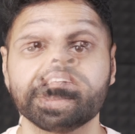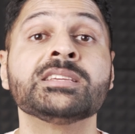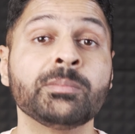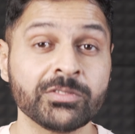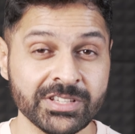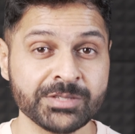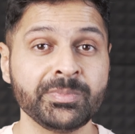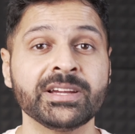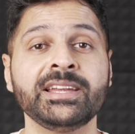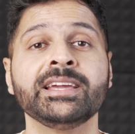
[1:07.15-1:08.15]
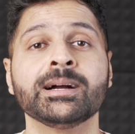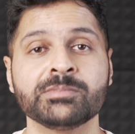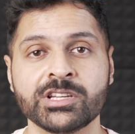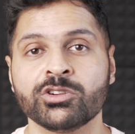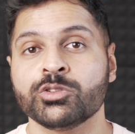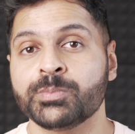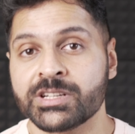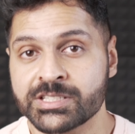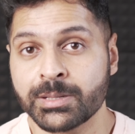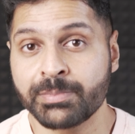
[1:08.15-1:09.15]
Some of this merely comes down to
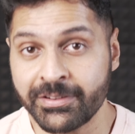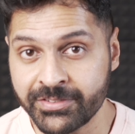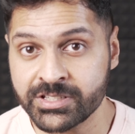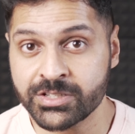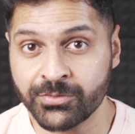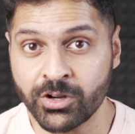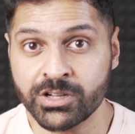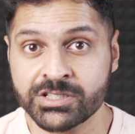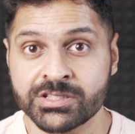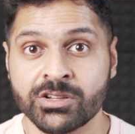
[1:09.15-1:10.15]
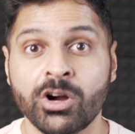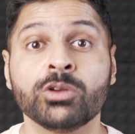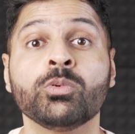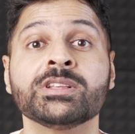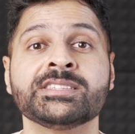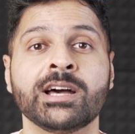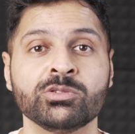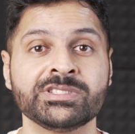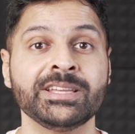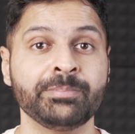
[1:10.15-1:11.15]
personal preference, of course, on what
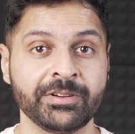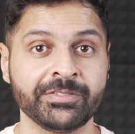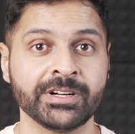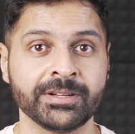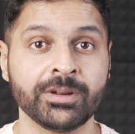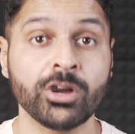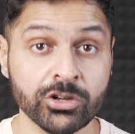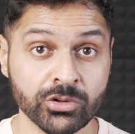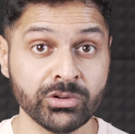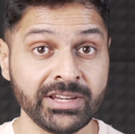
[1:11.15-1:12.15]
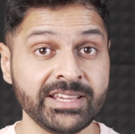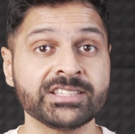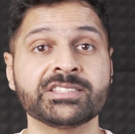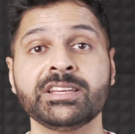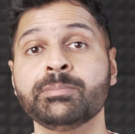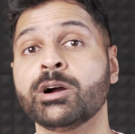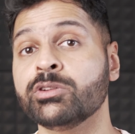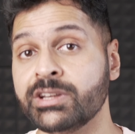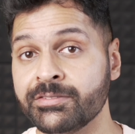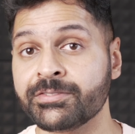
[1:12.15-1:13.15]
sounds they prefer. Not only is
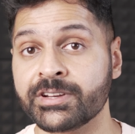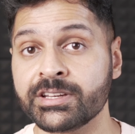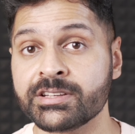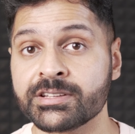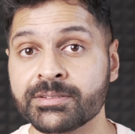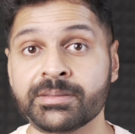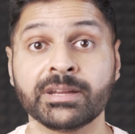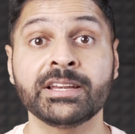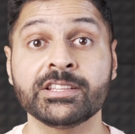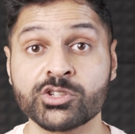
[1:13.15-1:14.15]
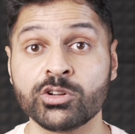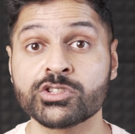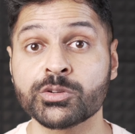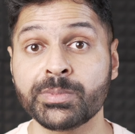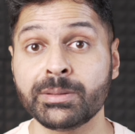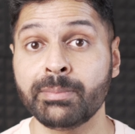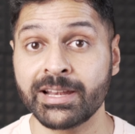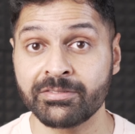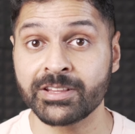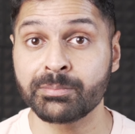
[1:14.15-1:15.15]
Rebound different, but it's also been
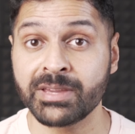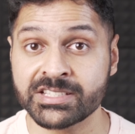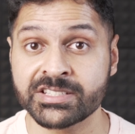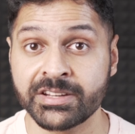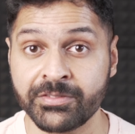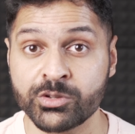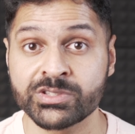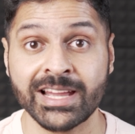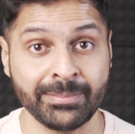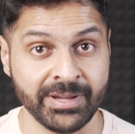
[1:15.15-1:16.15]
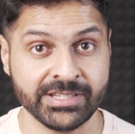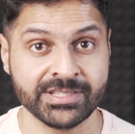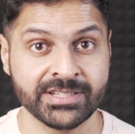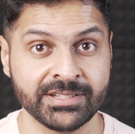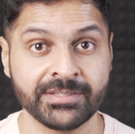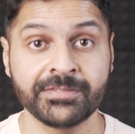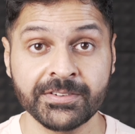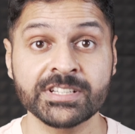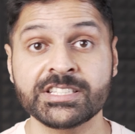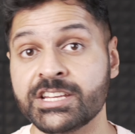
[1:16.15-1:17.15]
met with mixed reviews at best. The
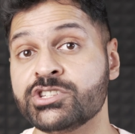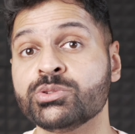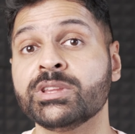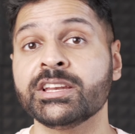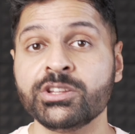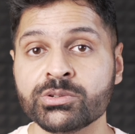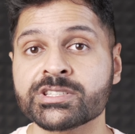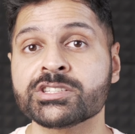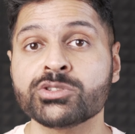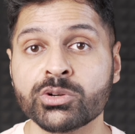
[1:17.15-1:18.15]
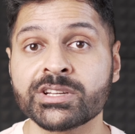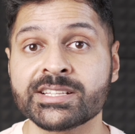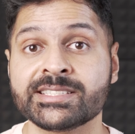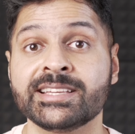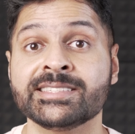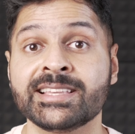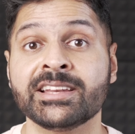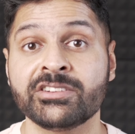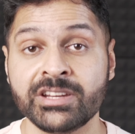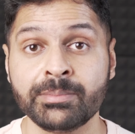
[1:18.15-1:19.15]
first issue that users noticed is
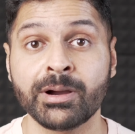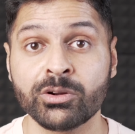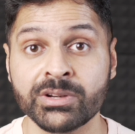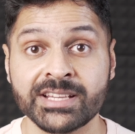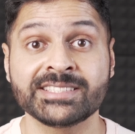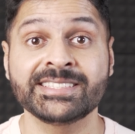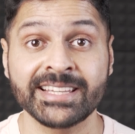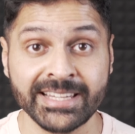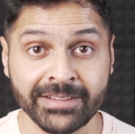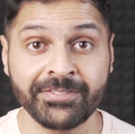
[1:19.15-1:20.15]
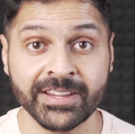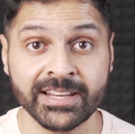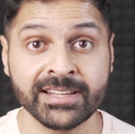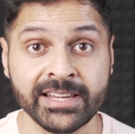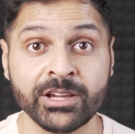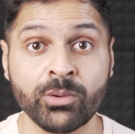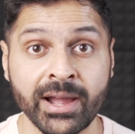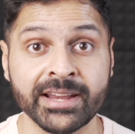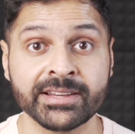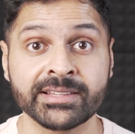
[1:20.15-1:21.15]
that Rebound is significantly
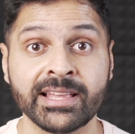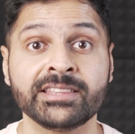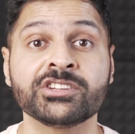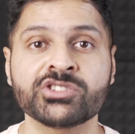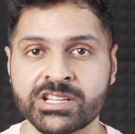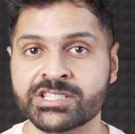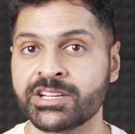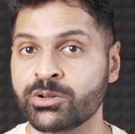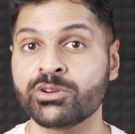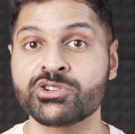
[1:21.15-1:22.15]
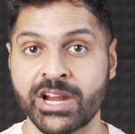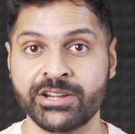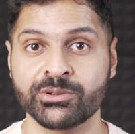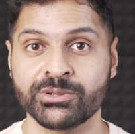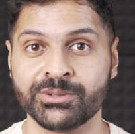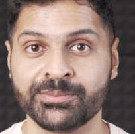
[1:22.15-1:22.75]
quieter than the trusted old tritone.